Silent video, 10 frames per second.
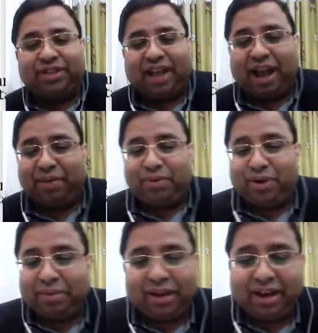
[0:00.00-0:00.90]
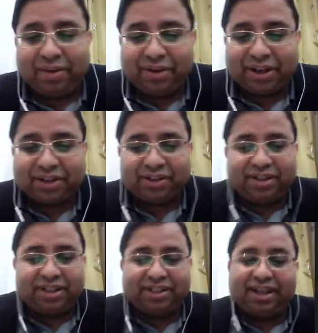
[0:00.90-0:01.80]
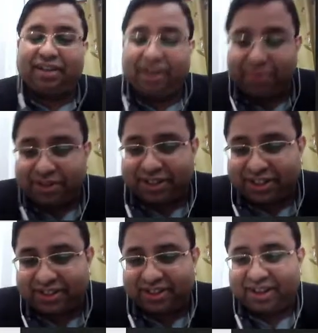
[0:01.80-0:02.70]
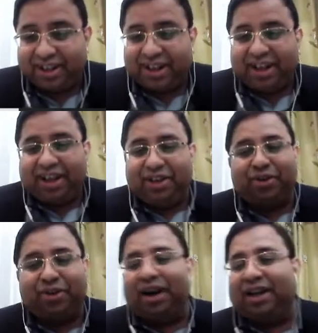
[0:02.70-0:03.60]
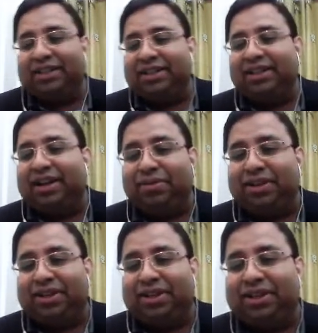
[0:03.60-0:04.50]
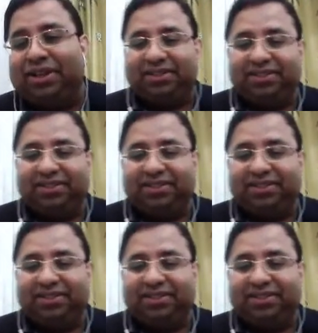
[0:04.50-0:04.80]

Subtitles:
If you say, I don't have any limitation, this is another limitation. You couldn't understand the limitation.